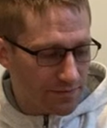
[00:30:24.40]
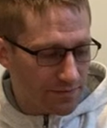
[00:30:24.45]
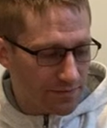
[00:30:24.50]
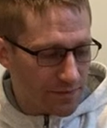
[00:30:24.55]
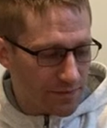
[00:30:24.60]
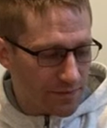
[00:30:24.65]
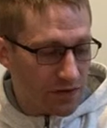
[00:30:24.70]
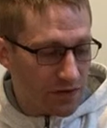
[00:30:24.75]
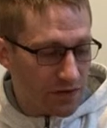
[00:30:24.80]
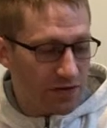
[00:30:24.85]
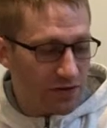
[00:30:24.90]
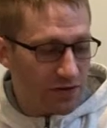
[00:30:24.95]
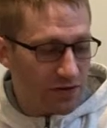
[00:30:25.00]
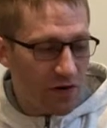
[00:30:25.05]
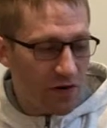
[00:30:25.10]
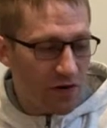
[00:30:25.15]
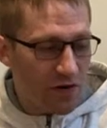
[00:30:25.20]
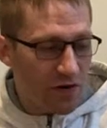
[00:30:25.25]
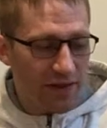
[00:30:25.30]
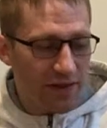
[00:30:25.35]
Also,
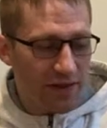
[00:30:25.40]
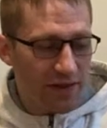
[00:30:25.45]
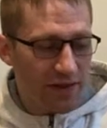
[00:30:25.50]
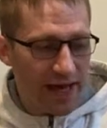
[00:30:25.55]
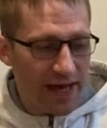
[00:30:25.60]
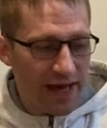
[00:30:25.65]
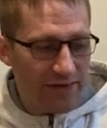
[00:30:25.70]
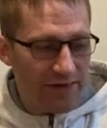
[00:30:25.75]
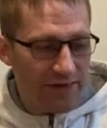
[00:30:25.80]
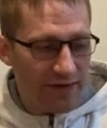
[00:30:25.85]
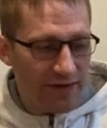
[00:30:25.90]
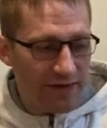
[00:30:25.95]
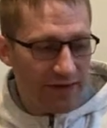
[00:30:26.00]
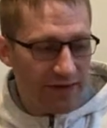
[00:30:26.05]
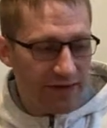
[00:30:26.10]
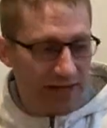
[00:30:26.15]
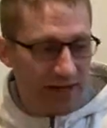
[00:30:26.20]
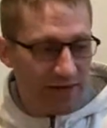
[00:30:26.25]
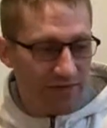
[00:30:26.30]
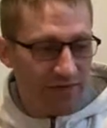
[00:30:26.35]
y'all that have
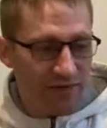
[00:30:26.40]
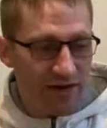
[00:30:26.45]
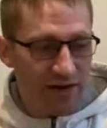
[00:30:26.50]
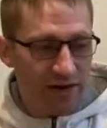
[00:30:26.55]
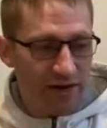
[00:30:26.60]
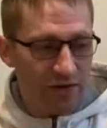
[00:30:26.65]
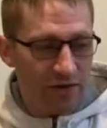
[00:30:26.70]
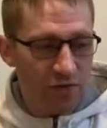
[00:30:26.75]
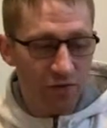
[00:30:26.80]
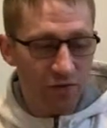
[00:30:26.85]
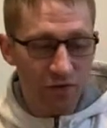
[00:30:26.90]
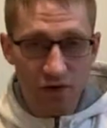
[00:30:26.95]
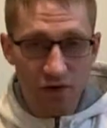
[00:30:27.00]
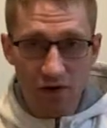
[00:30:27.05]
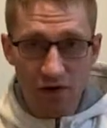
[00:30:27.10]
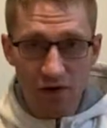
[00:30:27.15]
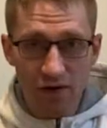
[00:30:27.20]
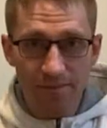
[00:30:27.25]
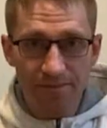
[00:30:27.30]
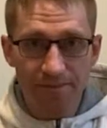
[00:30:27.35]
Zanfeng
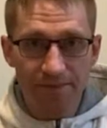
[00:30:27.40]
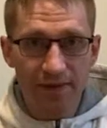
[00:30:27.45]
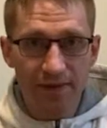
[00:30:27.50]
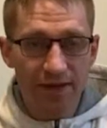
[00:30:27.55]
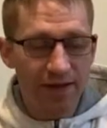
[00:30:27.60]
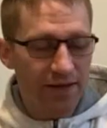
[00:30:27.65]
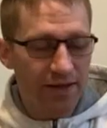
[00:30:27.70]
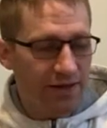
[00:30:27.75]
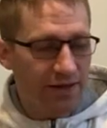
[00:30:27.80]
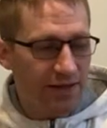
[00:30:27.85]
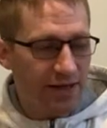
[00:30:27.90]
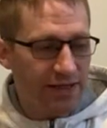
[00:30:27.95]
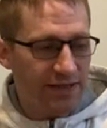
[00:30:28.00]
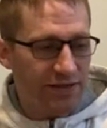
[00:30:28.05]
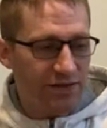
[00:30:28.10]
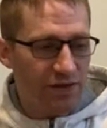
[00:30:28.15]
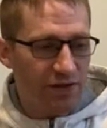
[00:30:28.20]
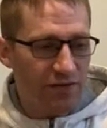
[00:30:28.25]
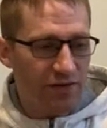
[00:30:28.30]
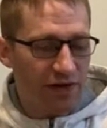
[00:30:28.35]
Raw, I
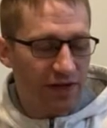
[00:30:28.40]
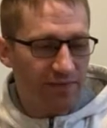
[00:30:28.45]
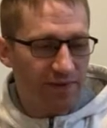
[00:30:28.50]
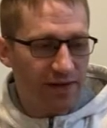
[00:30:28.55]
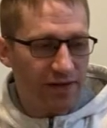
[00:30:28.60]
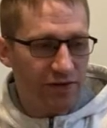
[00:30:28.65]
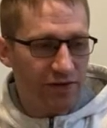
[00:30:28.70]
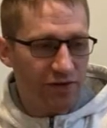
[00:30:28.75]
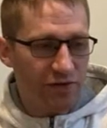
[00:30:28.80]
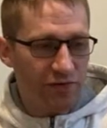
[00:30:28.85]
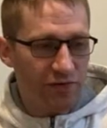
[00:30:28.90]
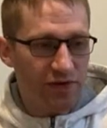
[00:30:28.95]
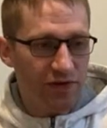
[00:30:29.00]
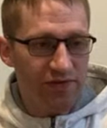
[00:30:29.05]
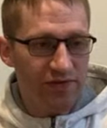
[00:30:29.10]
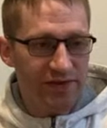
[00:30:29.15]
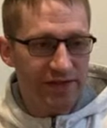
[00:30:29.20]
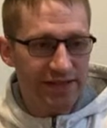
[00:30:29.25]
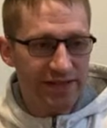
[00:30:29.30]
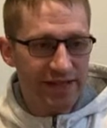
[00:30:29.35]
strongly recommend you
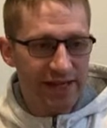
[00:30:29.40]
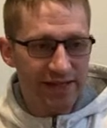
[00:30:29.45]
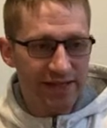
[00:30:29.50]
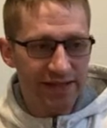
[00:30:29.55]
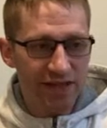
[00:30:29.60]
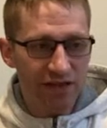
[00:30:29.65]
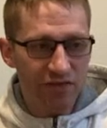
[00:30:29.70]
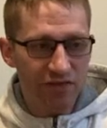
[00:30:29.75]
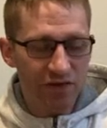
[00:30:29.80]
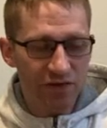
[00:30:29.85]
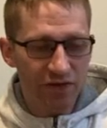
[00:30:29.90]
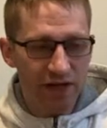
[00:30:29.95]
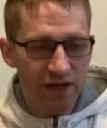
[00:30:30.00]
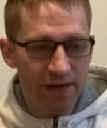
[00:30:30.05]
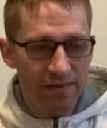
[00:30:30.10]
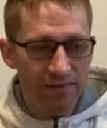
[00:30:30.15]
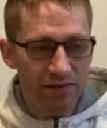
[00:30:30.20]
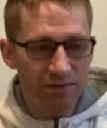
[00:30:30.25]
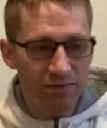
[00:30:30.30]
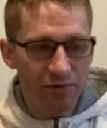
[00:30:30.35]
revisit that tea a few
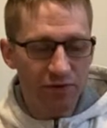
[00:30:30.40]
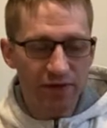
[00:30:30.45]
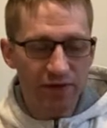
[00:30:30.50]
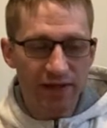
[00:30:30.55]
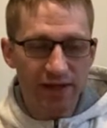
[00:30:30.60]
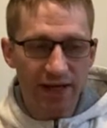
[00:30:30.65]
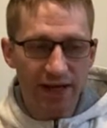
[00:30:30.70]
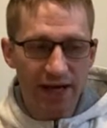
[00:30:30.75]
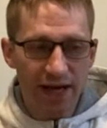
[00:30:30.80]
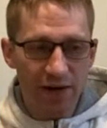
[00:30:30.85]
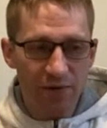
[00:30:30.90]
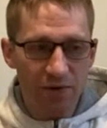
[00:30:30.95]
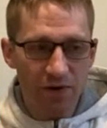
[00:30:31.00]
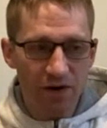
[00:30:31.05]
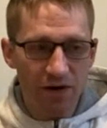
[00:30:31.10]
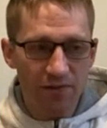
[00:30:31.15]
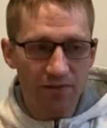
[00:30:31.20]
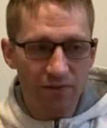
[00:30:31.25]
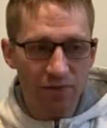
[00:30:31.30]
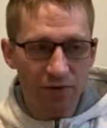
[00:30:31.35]
times, brewed in a
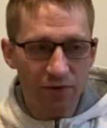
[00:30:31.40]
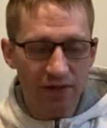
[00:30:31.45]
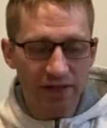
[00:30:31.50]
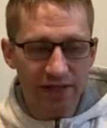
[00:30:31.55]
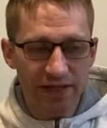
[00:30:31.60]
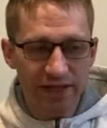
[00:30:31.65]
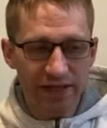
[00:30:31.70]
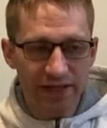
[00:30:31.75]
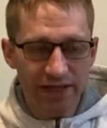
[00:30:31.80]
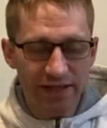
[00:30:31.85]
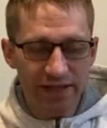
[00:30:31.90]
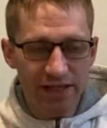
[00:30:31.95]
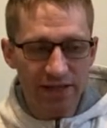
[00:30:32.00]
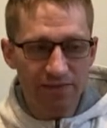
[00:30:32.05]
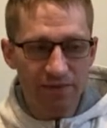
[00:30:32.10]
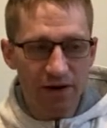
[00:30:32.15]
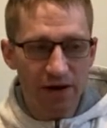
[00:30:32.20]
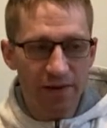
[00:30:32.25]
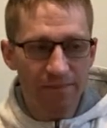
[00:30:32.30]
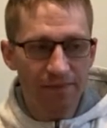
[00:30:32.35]
gaiwan, brewed in a
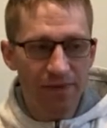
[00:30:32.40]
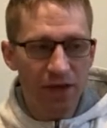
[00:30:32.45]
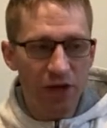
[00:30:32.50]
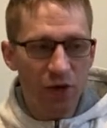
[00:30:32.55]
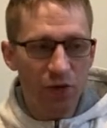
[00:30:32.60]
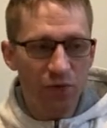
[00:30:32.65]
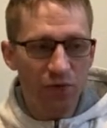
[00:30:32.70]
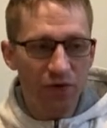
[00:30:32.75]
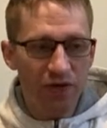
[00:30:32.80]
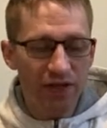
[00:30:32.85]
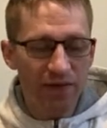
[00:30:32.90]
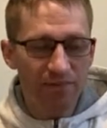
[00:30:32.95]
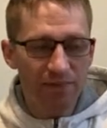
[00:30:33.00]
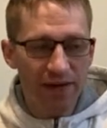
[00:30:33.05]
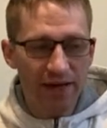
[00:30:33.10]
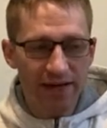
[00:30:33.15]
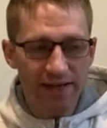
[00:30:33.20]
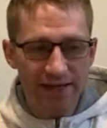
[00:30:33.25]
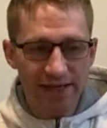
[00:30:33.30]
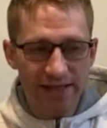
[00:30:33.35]
teapot. Really
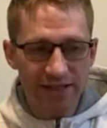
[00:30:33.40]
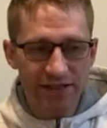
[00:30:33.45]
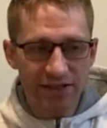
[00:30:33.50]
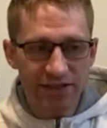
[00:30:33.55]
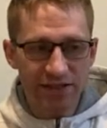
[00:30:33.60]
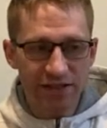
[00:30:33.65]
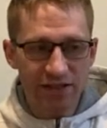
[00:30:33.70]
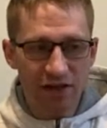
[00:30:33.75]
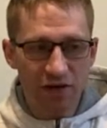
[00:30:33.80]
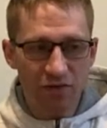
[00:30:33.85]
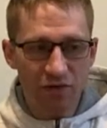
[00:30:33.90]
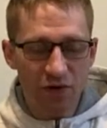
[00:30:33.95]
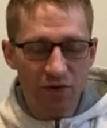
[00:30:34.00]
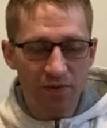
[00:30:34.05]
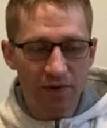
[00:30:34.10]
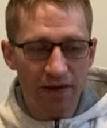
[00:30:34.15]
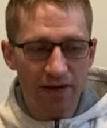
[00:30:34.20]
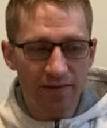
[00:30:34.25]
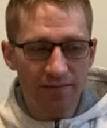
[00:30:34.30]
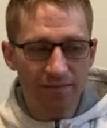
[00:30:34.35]
pay attention to the
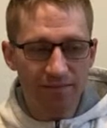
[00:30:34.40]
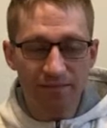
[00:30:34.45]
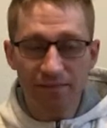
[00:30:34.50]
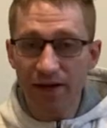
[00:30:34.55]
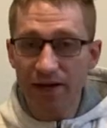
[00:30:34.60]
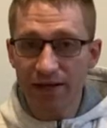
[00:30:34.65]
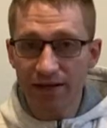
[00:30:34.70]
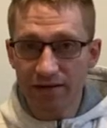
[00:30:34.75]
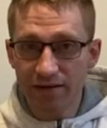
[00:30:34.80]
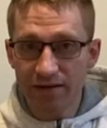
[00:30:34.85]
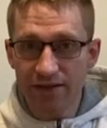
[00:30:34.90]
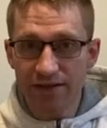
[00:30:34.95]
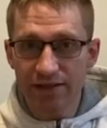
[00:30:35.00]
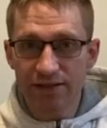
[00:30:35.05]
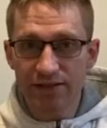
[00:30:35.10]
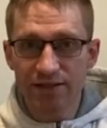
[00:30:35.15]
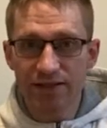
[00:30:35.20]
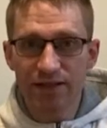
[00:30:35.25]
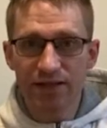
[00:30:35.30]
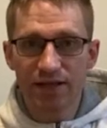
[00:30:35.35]
aroma. My goodness.